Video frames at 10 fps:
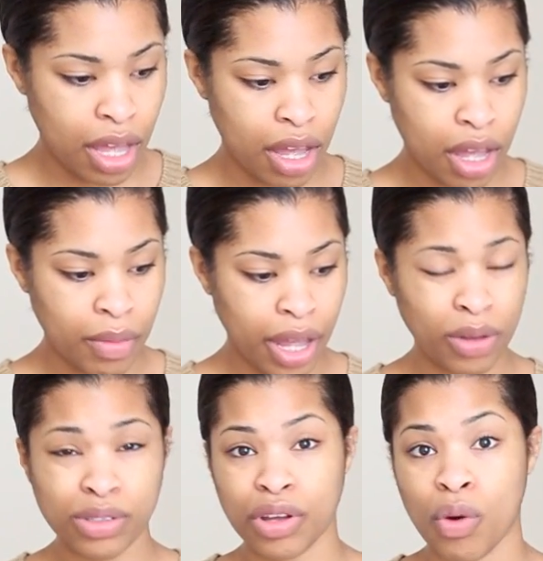I
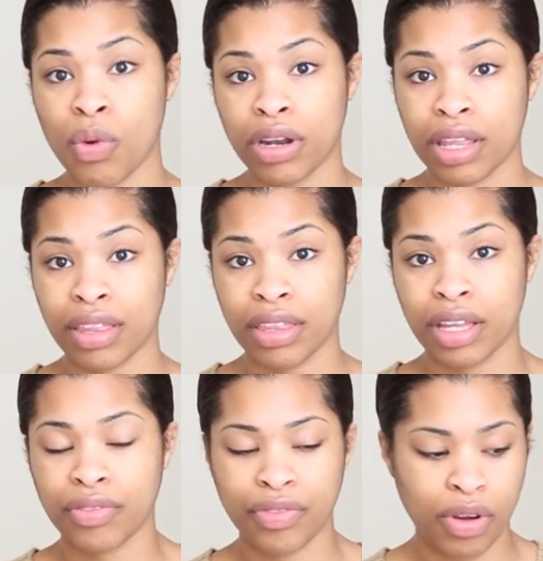also got one other
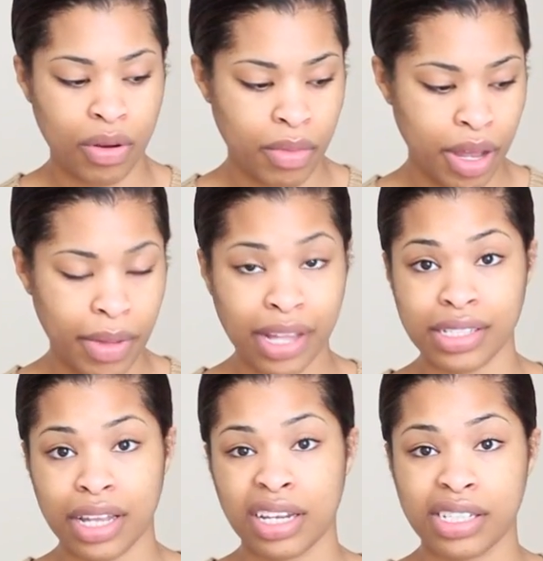thing from
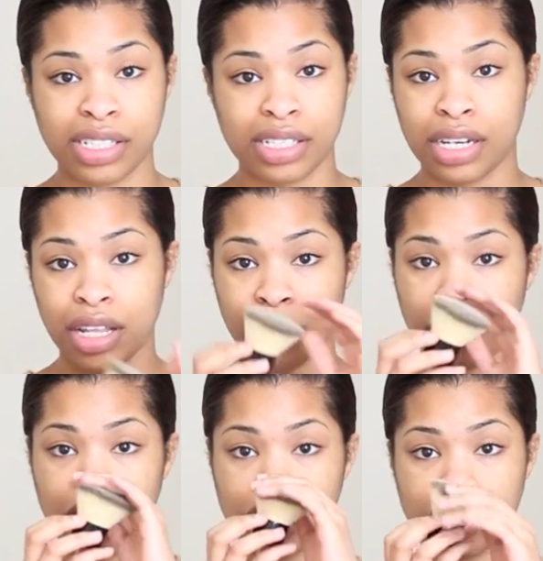Imats and it's just another
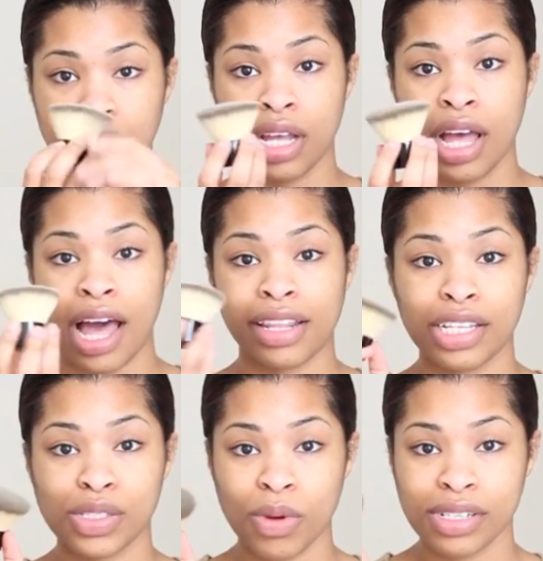brush. And
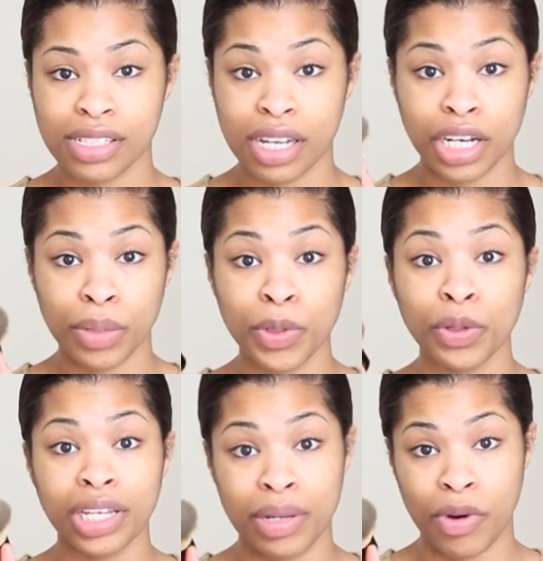this one's a
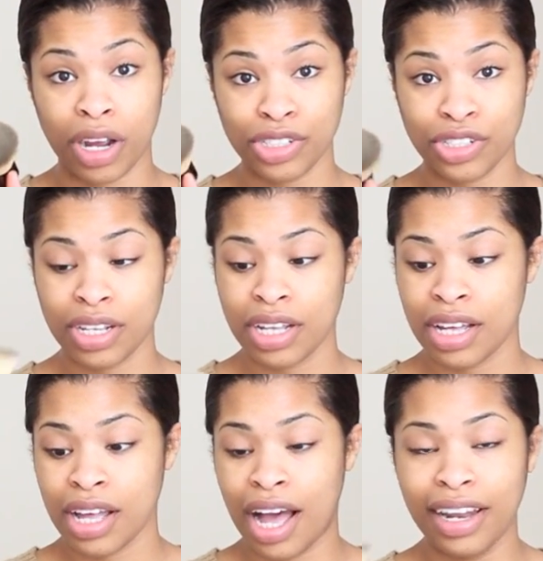Kabuki brush.
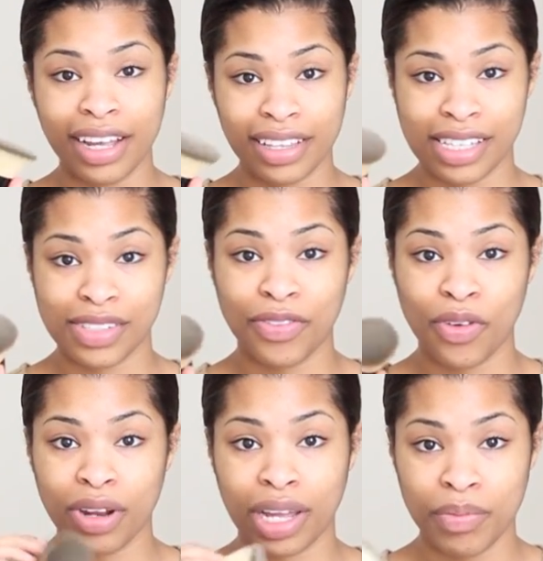I like this
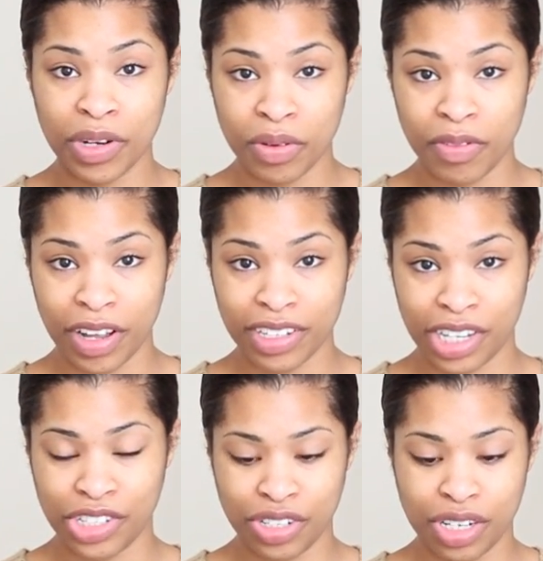for like mineral
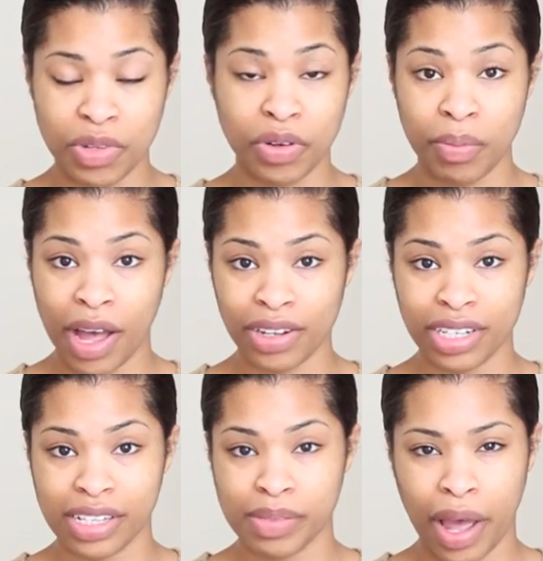foundation, mineral
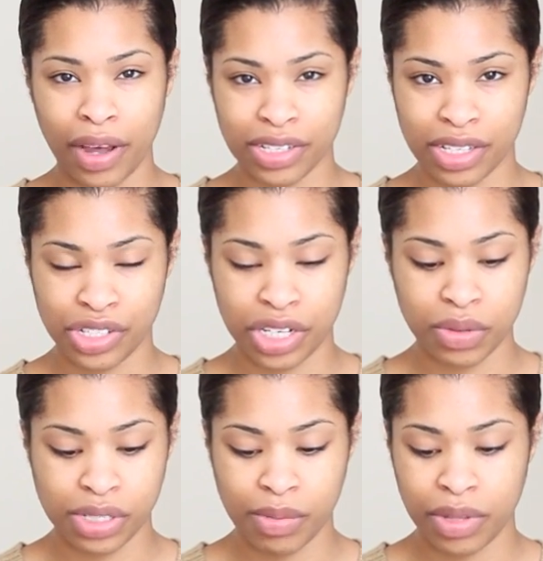powders, powders in
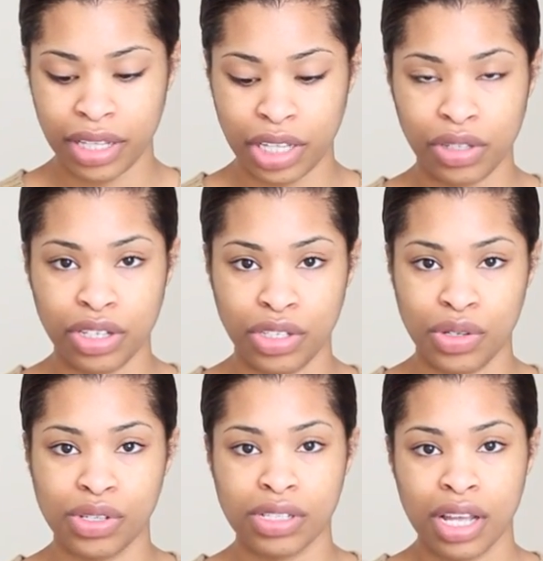general, something that you can
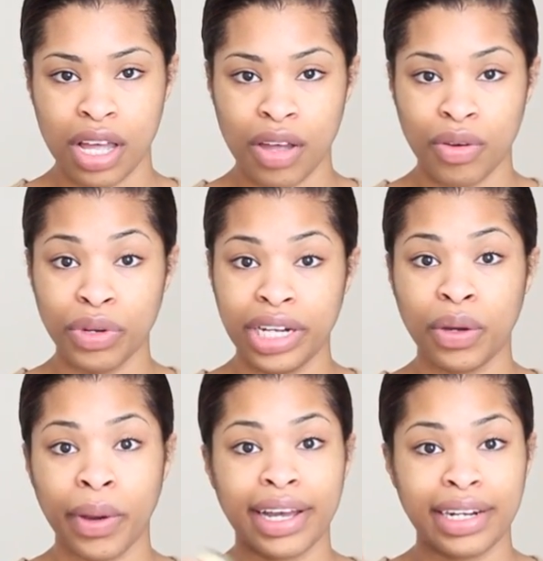use really
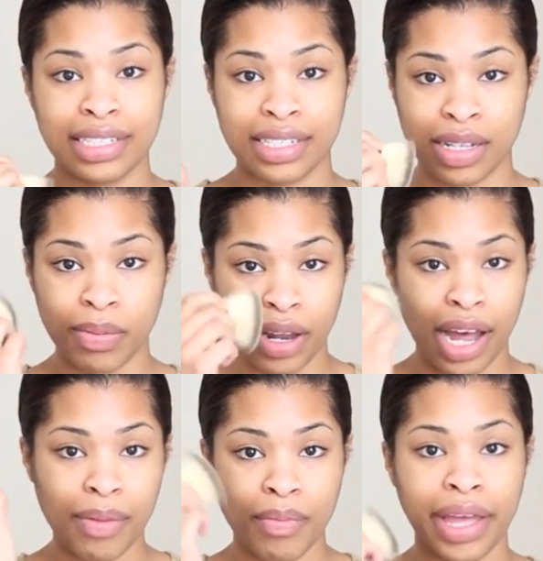quickly just to
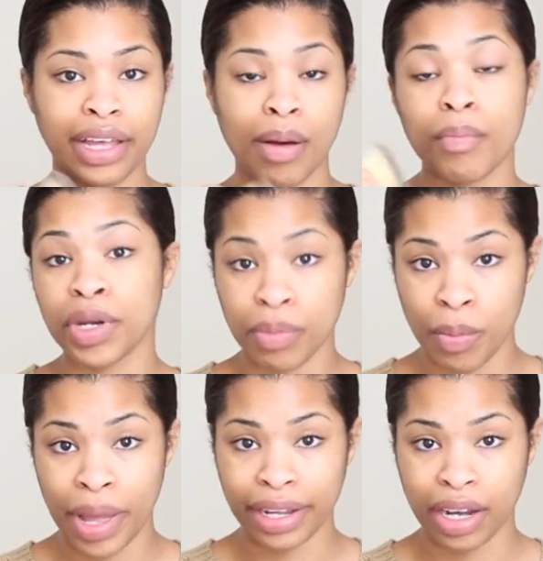apply makeup,
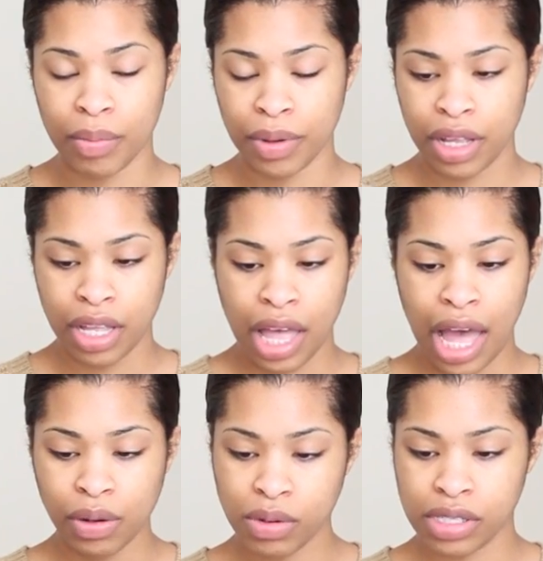minimal makeup,
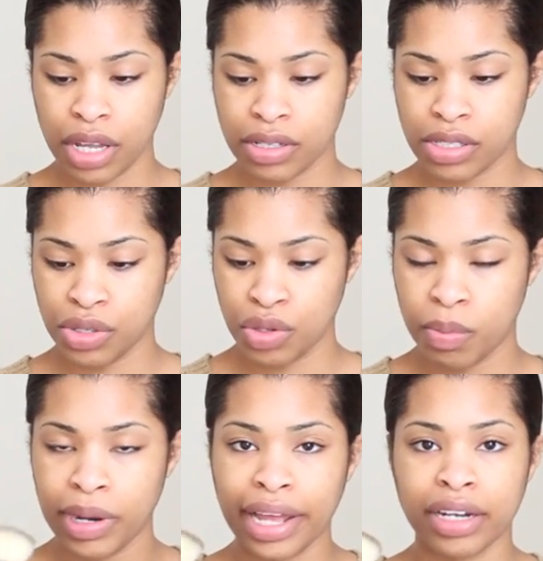and also
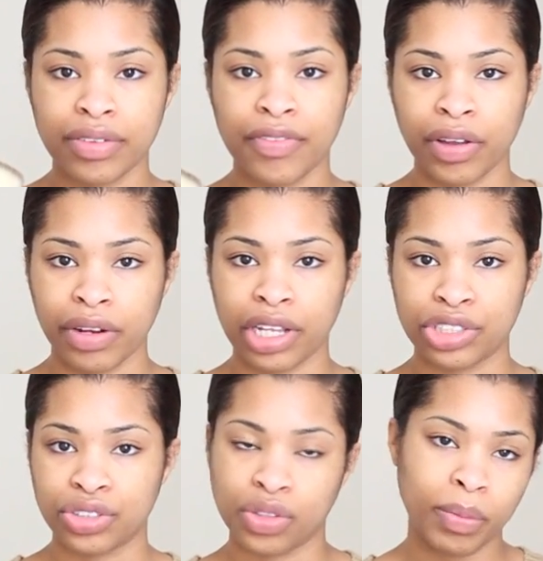to blend
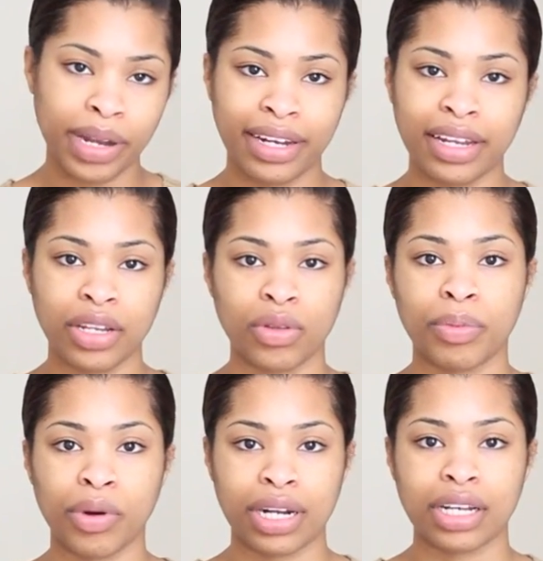foundation or blend any
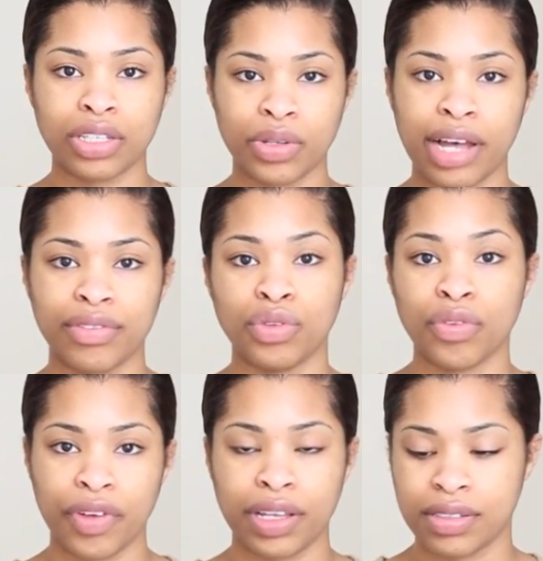other product that you have on
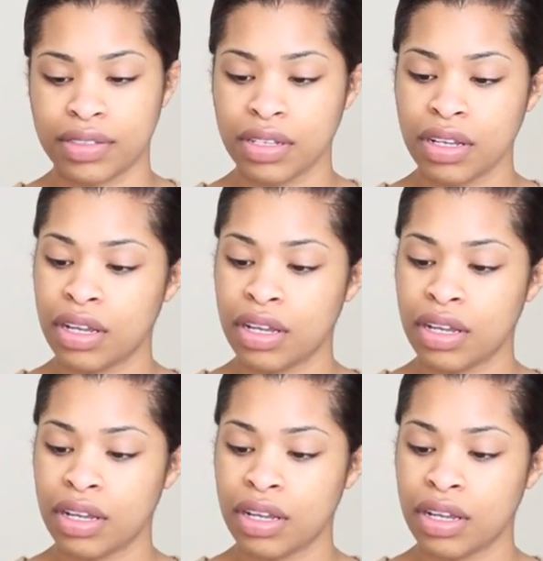your face.